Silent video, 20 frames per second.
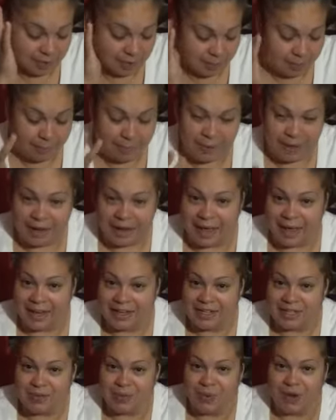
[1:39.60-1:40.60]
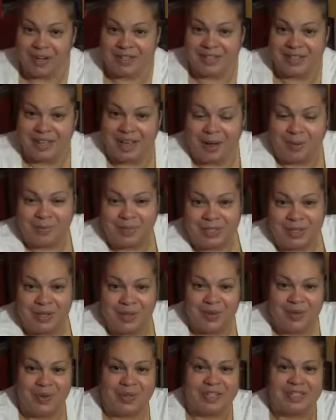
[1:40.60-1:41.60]
but I just wanted to come to
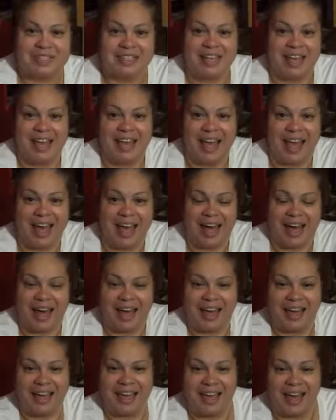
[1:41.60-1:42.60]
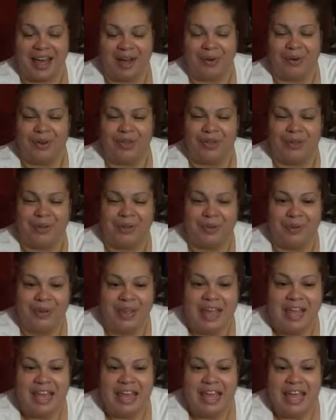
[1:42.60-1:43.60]
you and say hi how are you
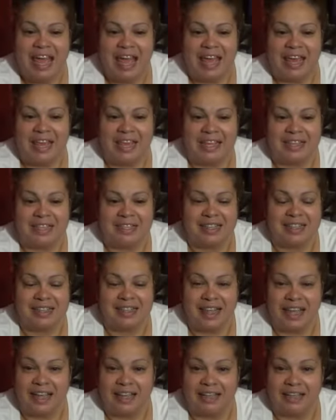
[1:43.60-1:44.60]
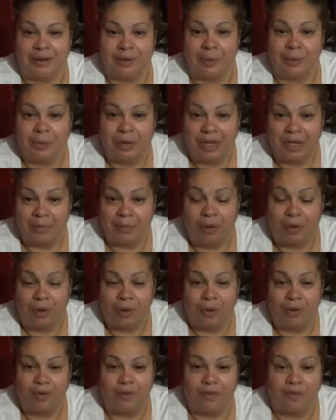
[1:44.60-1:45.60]
and to thank Lil
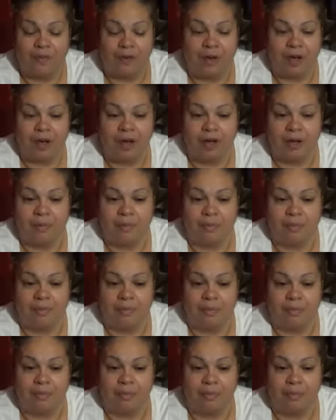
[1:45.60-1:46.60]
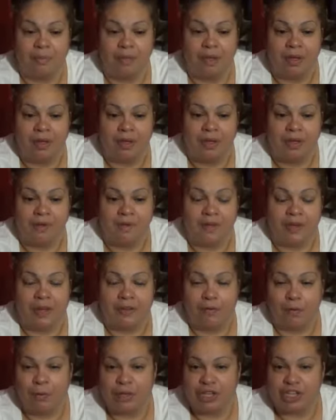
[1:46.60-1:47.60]
Nemo for um for
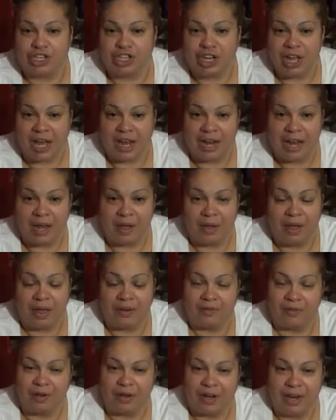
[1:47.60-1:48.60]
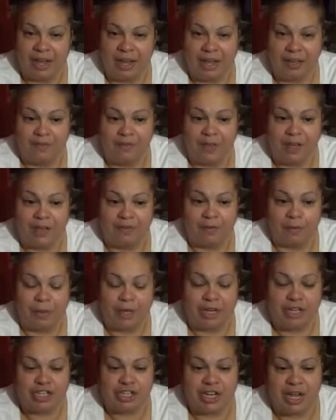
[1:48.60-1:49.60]
giving me the shout out and Renee for giving
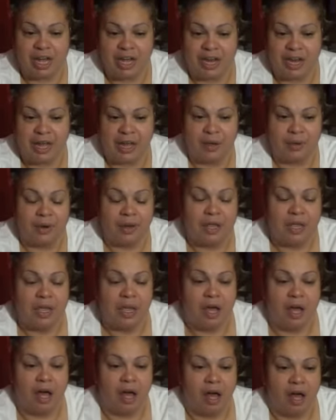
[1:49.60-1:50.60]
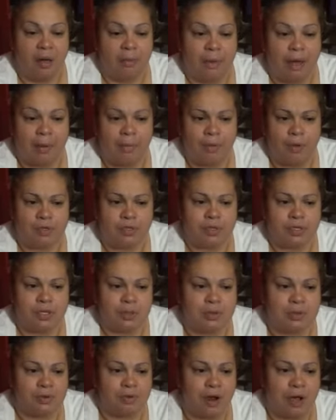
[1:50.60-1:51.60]
me a shout out um, I'm also
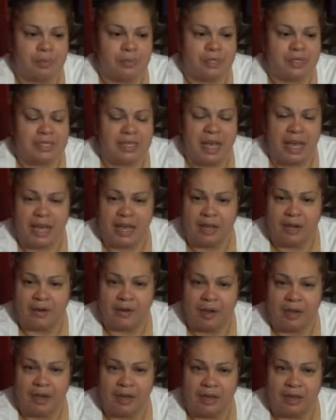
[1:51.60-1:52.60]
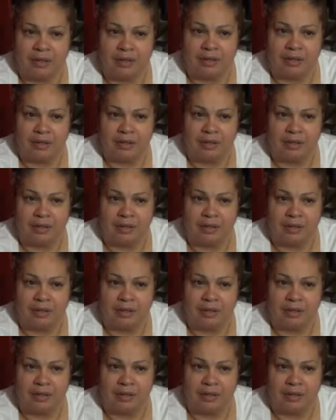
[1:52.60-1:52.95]
subscribed to tailoring